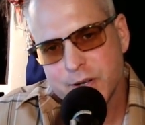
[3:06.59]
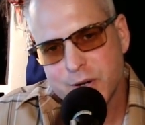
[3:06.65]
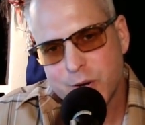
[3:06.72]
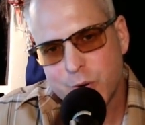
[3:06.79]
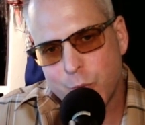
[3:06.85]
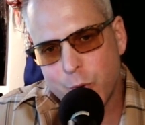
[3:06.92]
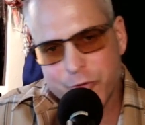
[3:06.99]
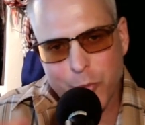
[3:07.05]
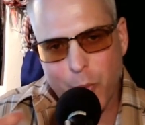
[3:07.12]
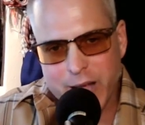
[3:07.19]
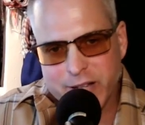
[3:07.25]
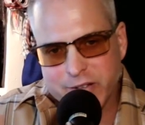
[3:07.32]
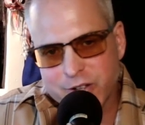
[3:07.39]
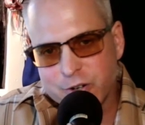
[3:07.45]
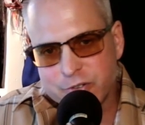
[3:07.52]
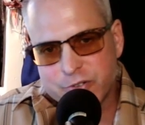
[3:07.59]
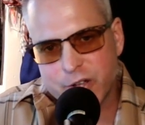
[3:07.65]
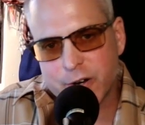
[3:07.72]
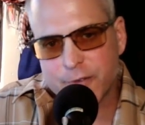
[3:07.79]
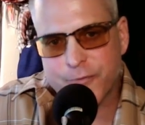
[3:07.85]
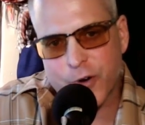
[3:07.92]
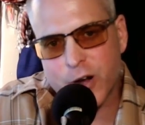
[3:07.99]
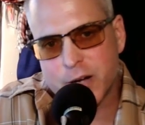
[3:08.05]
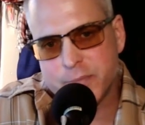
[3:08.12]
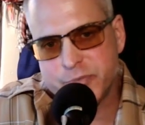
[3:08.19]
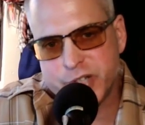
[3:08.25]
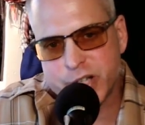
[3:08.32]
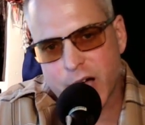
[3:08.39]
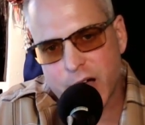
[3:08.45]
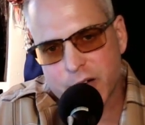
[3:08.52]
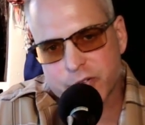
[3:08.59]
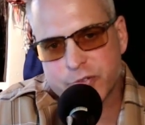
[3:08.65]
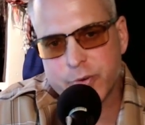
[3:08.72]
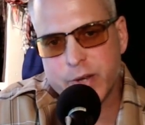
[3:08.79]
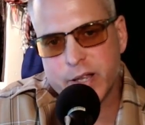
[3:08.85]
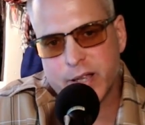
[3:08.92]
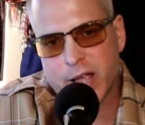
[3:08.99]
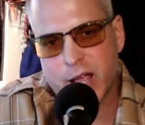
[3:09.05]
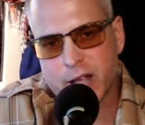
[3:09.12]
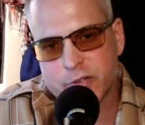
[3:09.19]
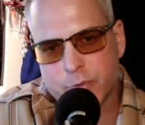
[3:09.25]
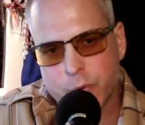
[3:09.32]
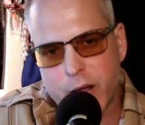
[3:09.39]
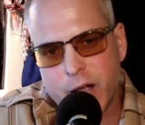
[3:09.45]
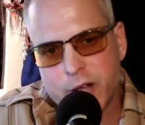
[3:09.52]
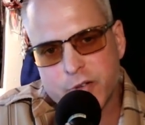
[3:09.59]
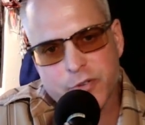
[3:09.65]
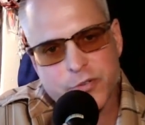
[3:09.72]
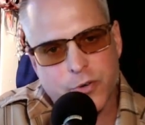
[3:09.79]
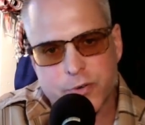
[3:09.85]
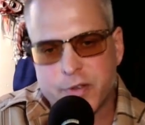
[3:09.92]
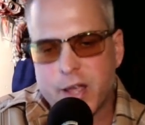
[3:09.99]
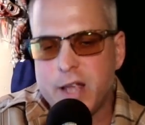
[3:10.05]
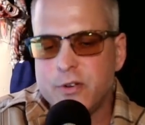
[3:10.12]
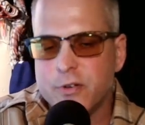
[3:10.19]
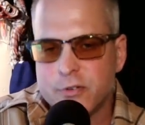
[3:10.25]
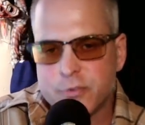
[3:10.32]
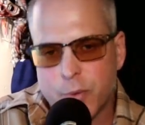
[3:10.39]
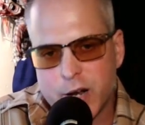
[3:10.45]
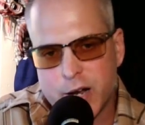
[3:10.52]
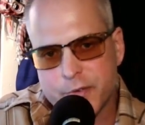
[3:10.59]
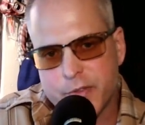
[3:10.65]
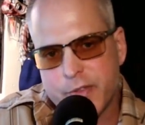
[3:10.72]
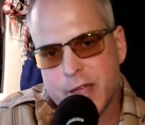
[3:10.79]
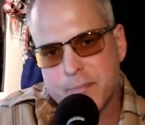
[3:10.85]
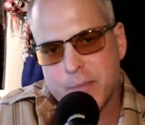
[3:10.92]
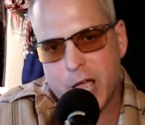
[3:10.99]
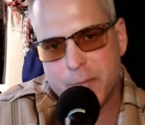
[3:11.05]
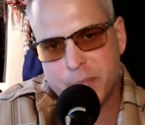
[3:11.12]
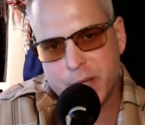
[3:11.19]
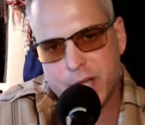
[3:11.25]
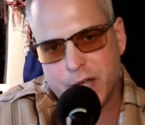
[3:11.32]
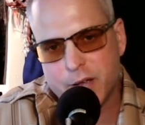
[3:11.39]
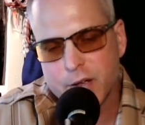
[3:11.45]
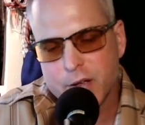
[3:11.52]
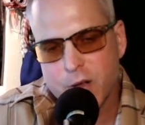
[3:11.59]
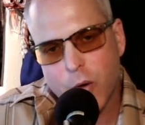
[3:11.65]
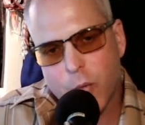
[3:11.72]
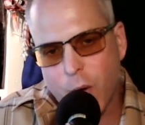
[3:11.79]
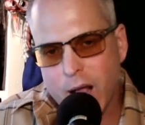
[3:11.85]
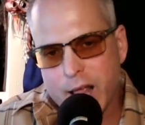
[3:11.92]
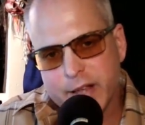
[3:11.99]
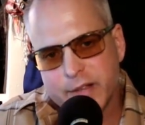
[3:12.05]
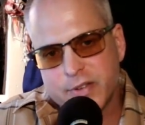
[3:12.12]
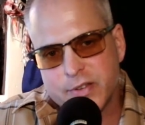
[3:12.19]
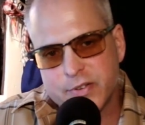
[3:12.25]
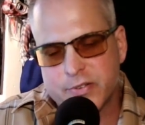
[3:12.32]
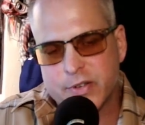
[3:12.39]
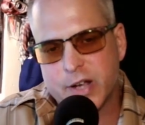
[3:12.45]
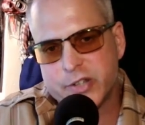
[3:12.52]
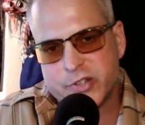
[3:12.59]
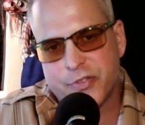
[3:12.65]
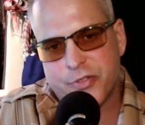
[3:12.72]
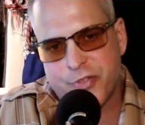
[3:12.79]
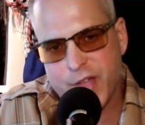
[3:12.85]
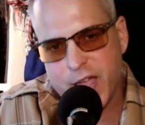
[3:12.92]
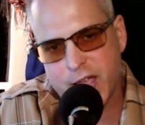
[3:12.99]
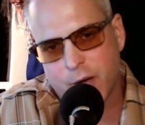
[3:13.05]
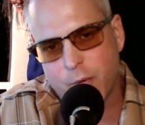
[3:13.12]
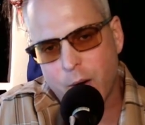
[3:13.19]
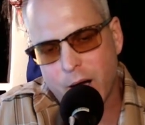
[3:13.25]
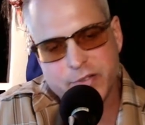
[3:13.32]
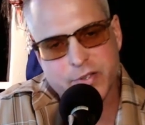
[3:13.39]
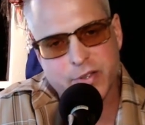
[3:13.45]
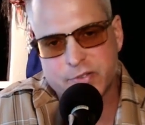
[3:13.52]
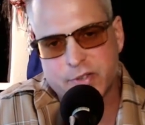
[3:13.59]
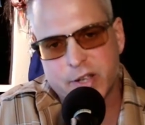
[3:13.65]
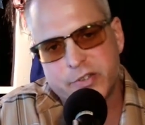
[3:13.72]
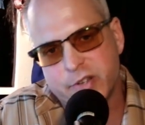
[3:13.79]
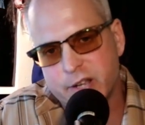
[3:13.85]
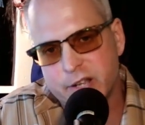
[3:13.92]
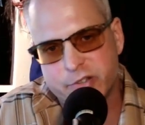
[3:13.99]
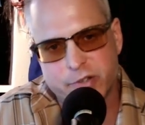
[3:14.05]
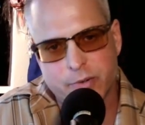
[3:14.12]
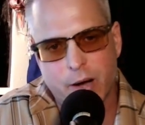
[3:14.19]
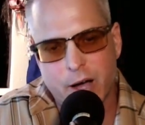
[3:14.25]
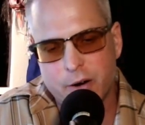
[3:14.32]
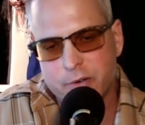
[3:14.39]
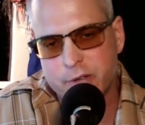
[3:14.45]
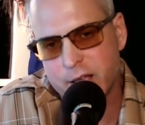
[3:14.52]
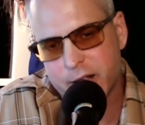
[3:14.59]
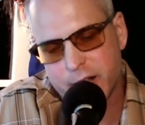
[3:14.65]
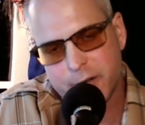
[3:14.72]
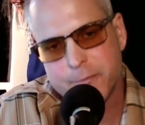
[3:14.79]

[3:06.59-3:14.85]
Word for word: with white dudes that are from Chicano street gangs, sureños, norteños, whatever they may be? Why is this such a thing? Why is it such an issue? I don't get it.